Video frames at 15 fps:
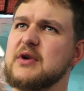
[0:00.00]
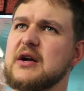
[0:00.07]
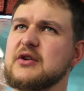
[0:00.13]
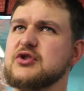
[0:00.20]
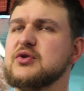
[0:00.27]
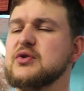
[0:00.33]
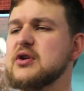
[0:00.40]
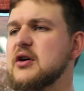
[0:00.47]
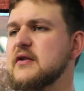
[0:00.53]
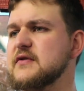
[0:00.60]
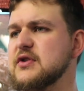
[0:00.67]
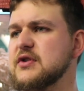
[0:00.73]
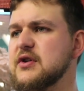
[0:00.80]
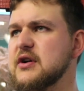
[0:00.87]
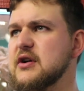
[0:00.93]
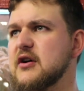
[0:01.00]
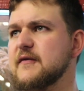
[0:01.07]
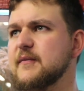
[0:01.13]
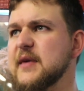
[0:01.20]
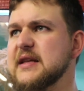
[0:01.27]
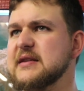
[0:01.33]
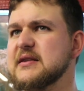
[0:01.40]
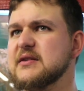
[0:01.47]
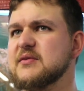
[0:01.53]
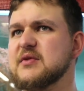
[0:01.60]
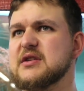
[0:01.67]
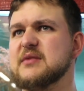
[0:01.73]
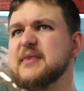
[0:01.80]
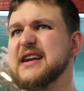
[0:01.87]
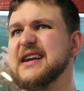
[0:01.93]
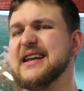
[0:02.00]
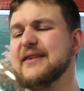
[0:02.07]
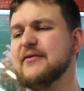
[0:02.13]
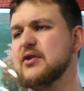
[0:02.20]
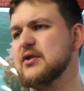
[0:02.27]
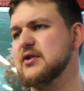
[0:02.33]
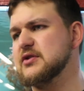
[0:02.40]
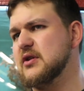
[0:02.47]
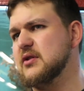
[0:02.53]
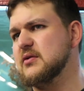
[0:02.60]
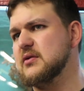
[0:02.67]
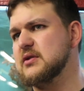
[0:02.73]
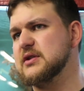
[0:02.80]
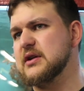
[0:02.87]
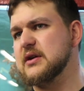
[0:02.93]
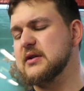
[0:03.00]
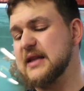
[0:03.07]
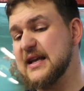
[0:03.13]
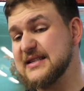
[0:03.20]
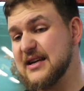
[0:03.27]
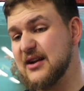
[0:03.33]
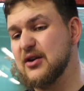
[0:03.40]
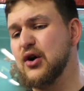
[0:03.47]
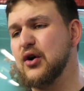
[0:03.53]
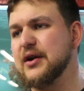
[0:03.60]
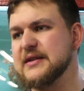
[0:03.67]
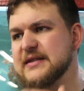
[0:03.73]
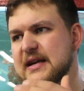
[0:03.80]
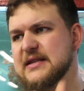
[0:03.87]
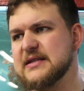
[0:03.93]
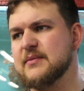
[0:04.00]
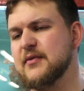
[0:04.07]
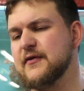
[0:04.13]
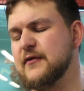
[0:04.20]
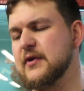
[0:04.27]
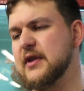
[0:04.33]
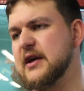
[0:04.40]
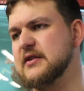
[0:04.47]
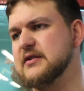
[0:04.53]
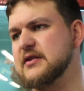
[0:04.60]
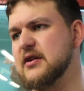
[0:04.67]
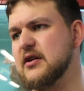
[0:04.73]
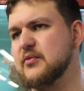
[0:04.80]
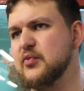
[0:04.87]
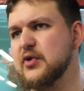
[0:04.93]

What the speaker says: around 2.5 to 3.5 meters, which is about 11 years old. So that's how long it takes them before they can start